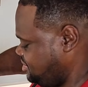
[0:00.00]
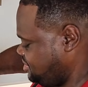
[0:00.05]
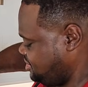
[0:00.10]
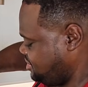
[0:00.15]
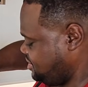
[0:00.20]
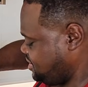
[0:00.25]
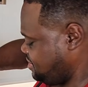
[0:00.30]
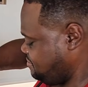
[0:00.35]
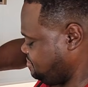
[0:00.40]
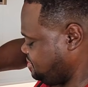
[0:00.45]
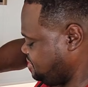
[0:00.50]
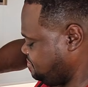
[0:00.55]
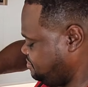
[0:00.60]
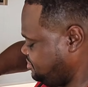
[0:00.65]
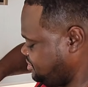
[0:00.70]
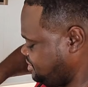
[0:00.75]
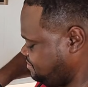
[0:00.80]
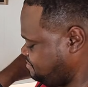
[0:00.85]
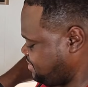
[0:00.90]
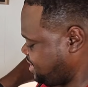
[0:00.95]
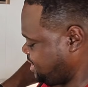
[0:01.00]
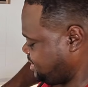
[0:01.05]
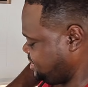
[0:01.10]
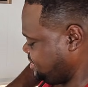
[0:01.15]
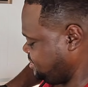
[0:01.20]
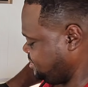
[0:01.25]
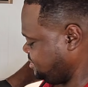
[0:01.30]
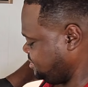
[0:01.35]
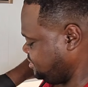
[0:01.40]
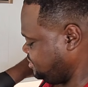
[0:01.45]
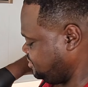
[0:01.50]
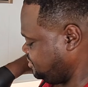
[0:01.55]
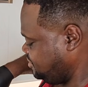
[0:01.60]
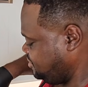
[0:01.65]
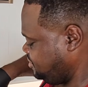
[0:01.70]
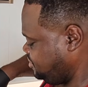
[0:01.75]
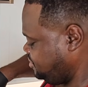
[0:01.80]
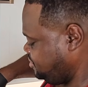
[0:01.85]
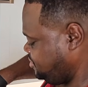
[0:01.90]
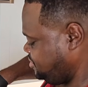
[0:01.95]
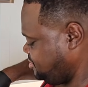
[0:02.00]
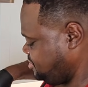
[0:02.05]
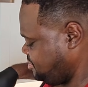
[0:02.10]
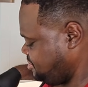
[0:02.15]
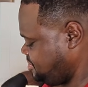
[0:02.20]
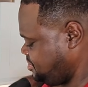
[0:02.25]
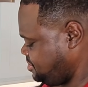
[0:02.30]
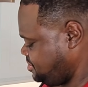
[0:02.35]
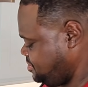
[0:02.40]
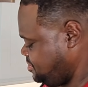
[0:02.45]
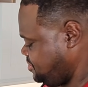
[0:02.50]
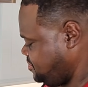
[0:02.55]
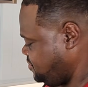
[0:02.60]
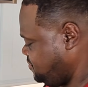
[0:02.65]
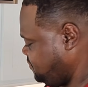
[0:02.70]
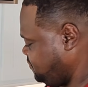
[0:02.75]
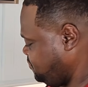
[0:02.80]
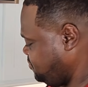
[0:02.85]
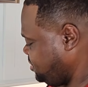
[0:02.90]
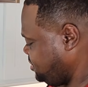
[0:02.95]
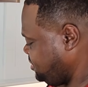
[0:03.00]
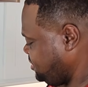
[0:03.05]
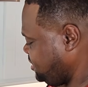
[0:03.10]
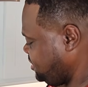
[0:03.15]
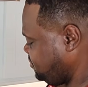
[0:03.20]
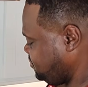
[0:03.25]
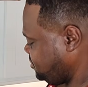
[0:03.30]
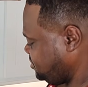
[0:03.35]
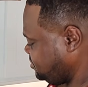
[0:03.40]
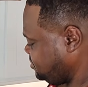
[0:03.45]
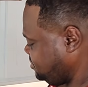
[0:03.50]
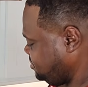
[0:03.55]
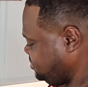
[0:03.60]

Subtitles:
and now we're gonna put it back in there for another